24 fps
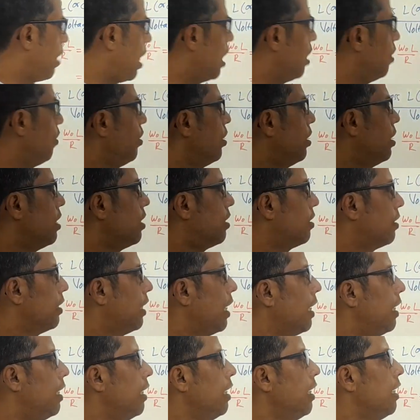bandwidth is
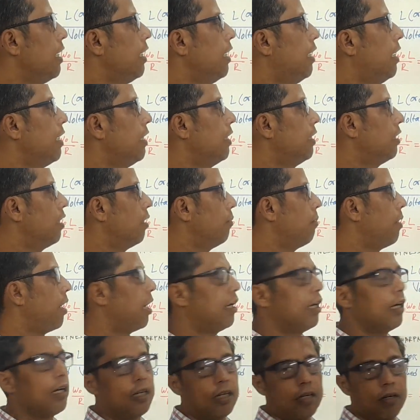getting increase in the
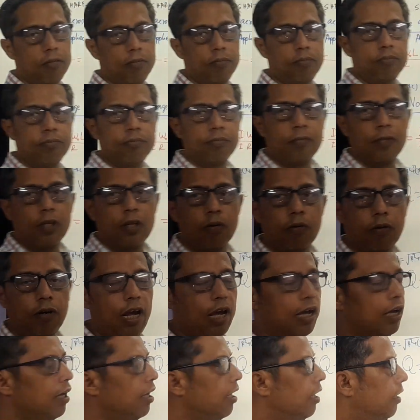flattered graph.
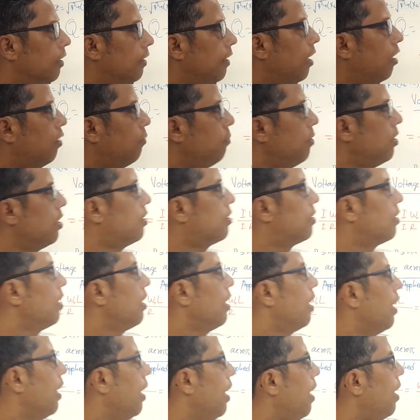Okay, that means
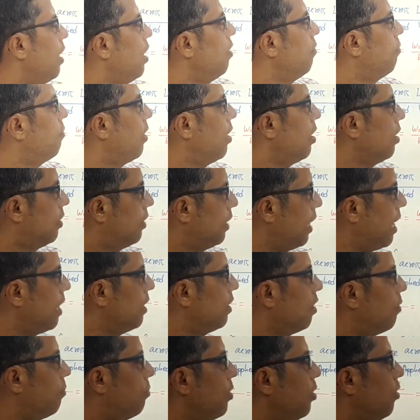here if I
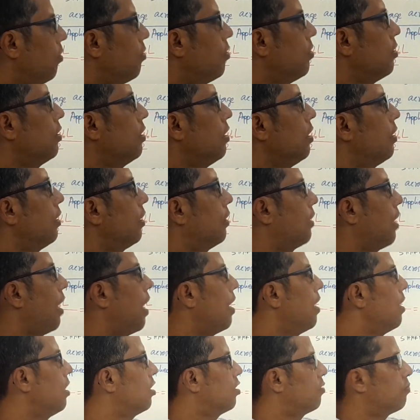change the frequency, the
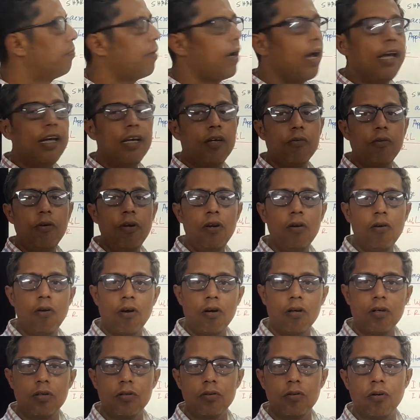current spike will
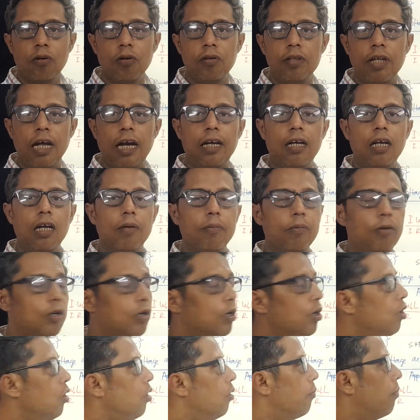not go that level.
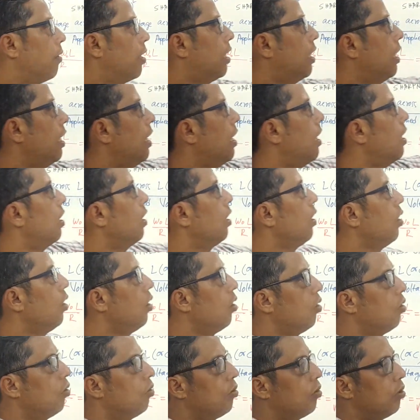But here
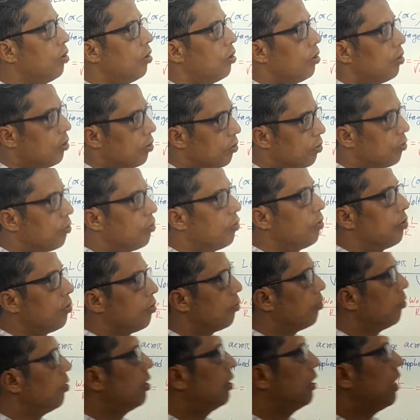
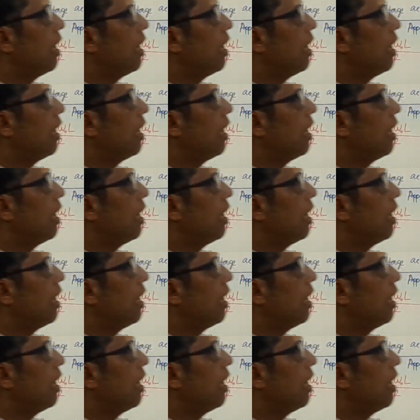we